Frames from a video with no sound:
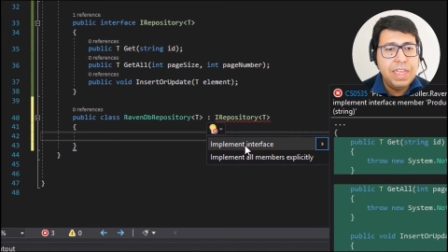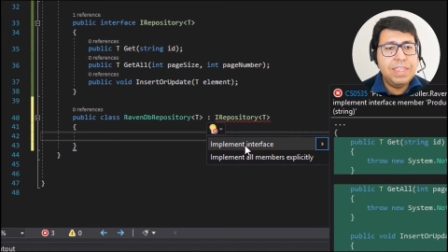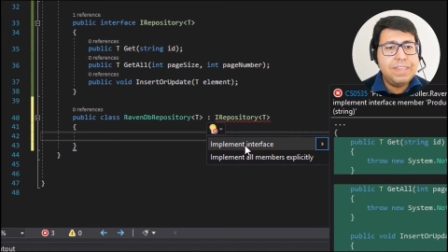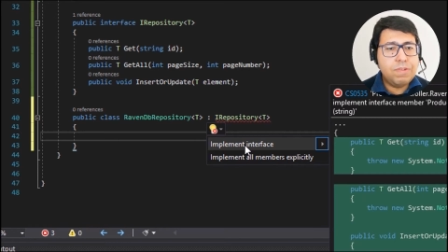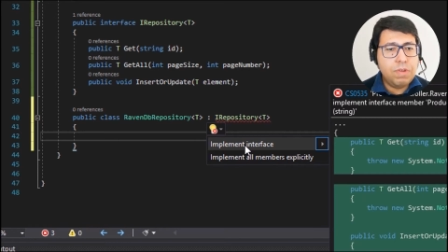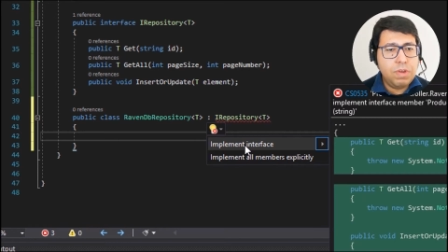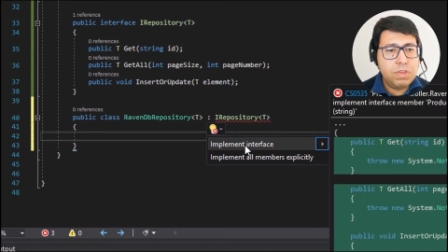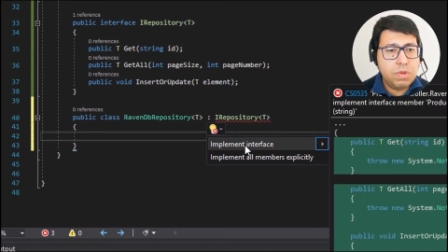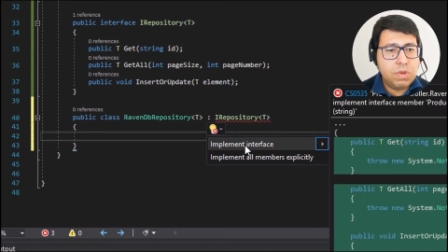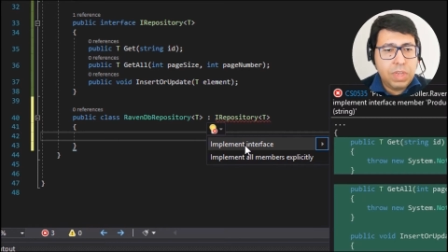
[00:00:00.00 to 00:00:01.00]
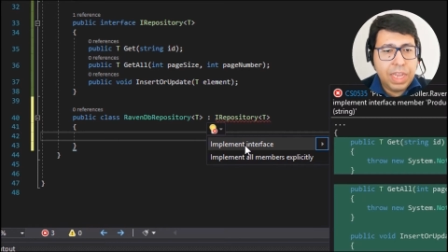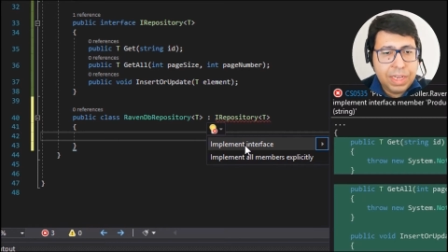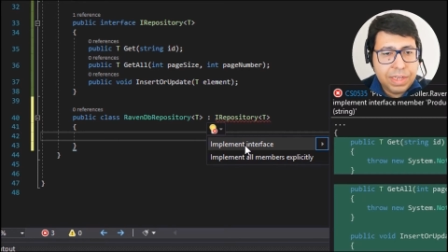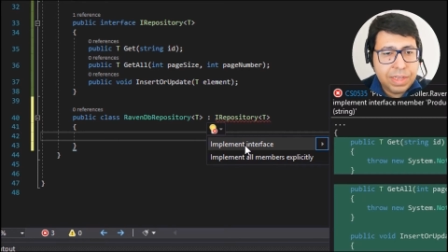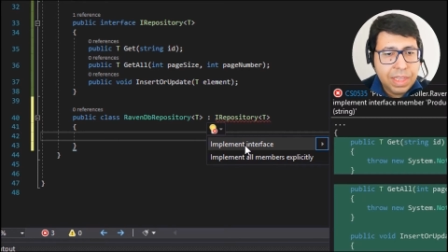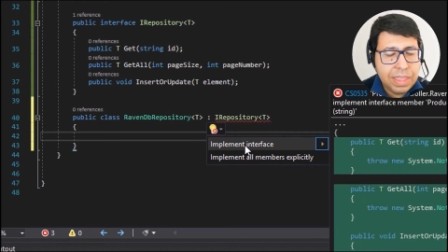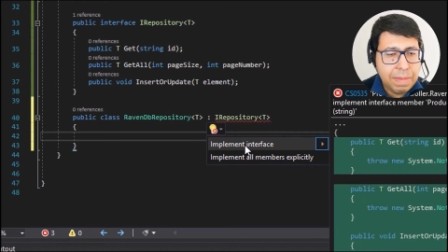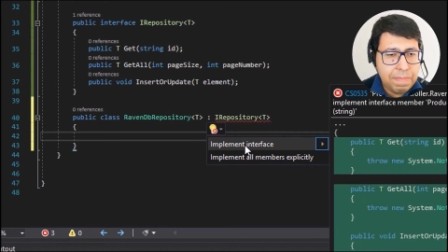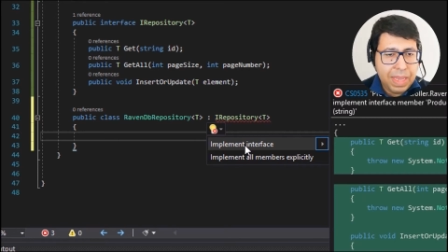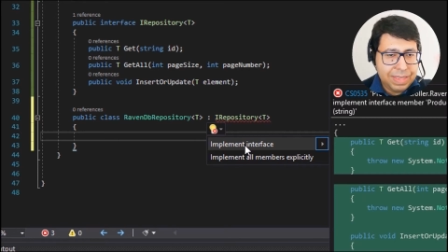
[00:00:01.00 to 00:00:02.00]
This is going to create the
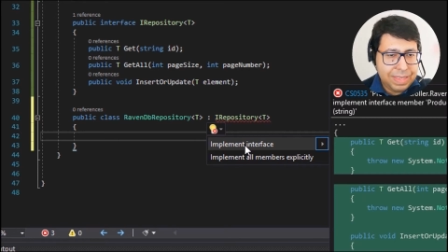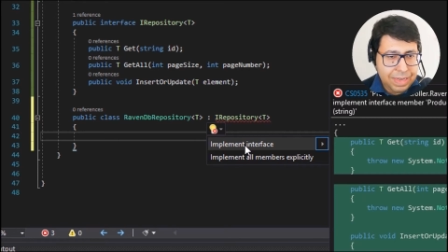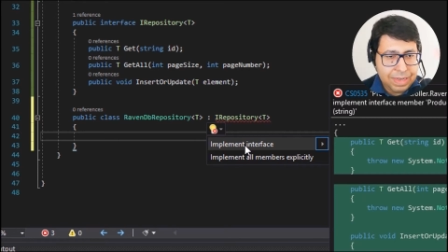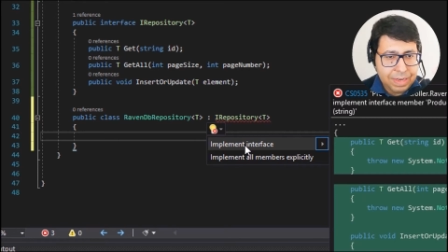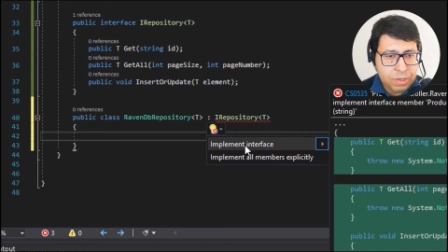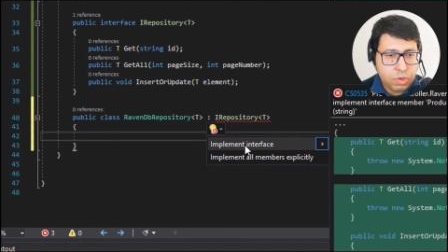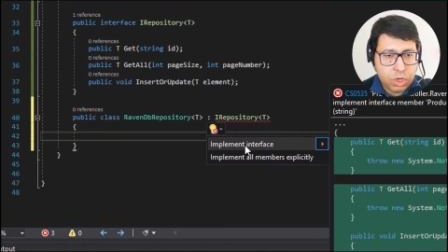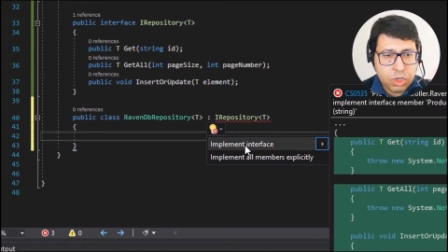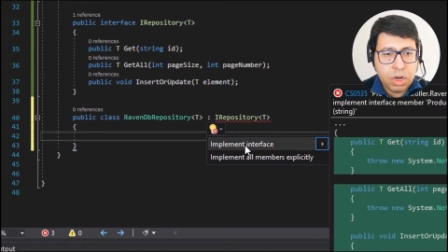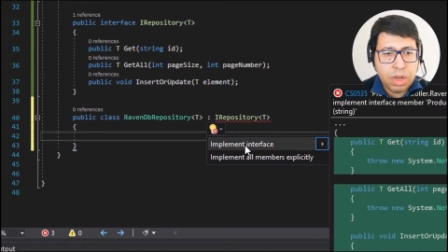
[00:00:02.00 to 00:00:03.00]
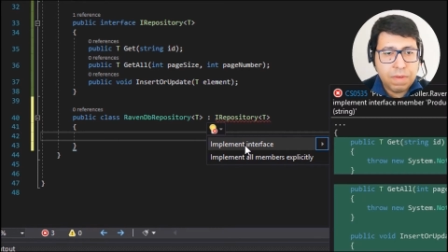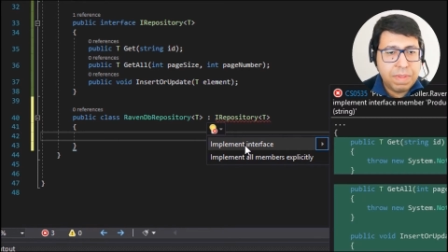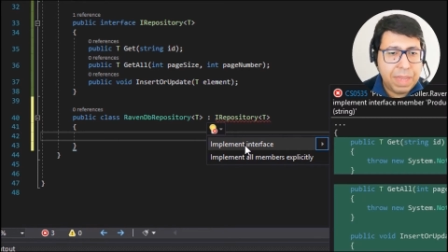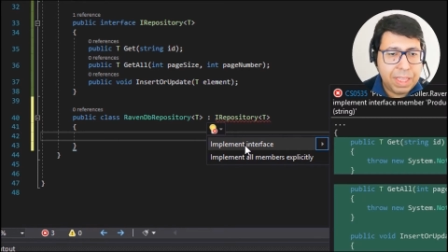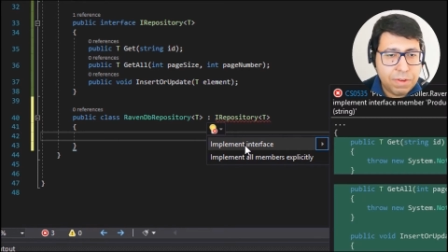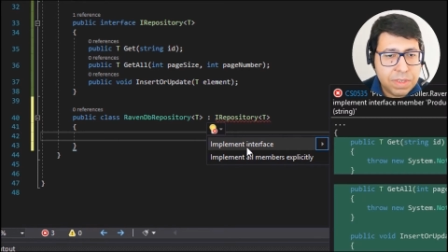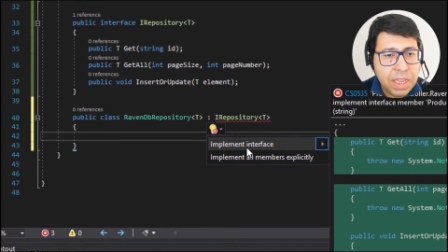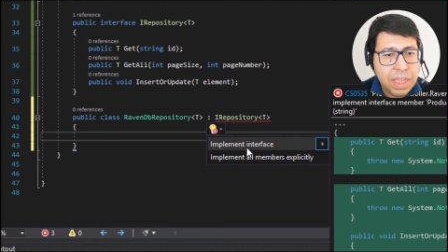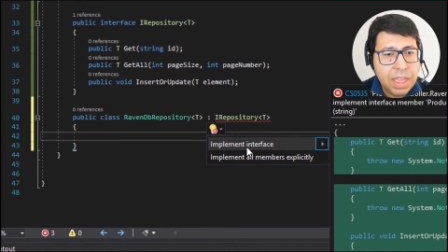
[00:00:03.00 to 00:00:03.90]
basic structure of the methods